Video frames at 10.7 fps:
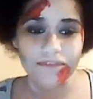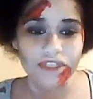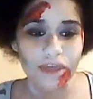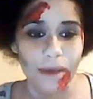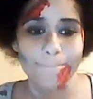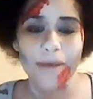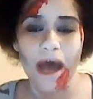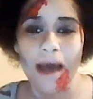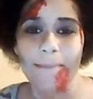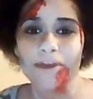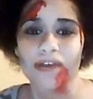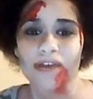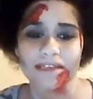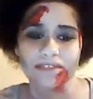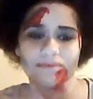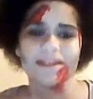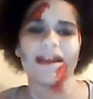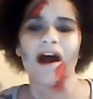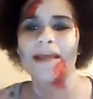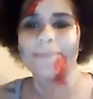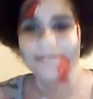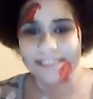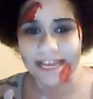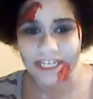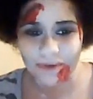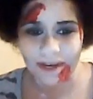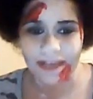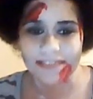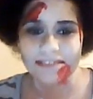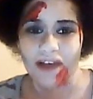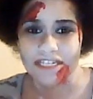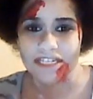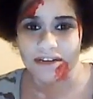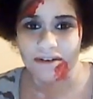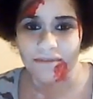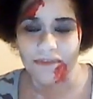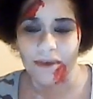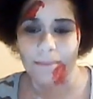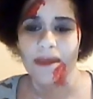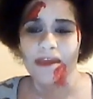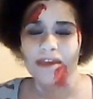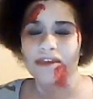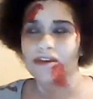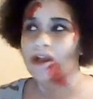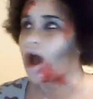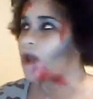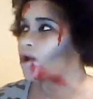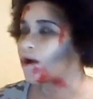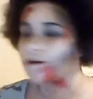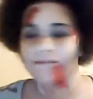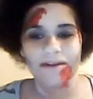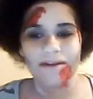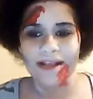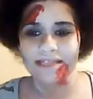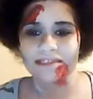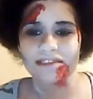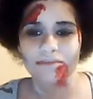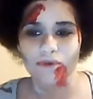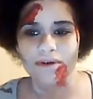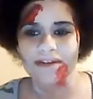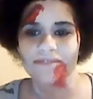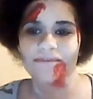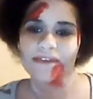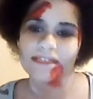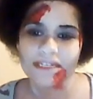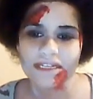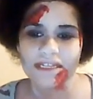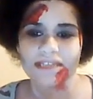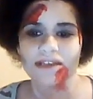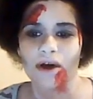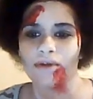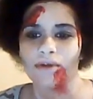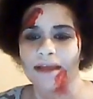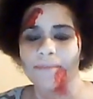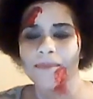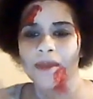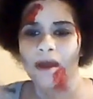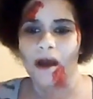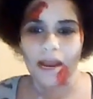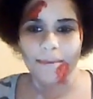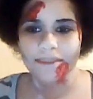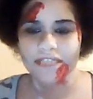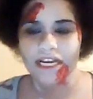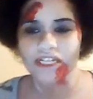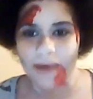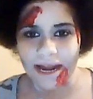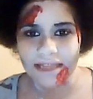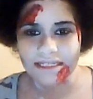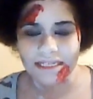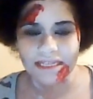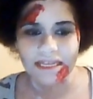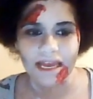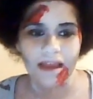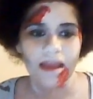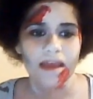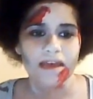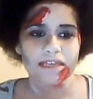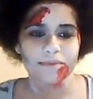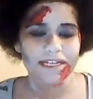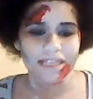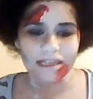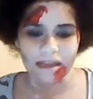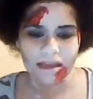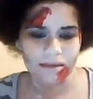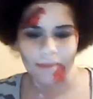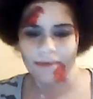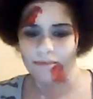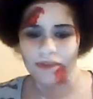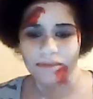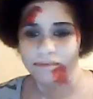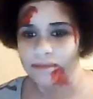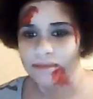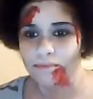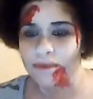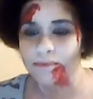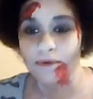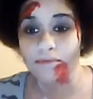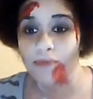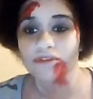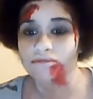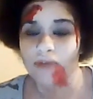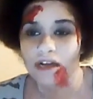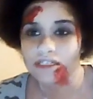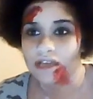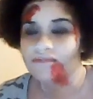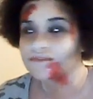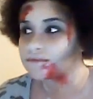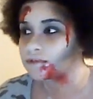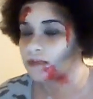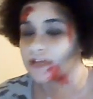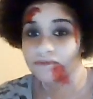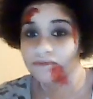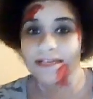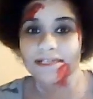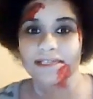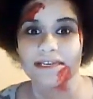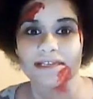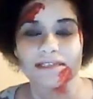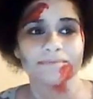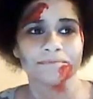to perpetrate this really hypersexualized idea of them. You know, a lot of racism already feeds into this whole like hypersexuality thing, especially like, I mean, with most marginalized races,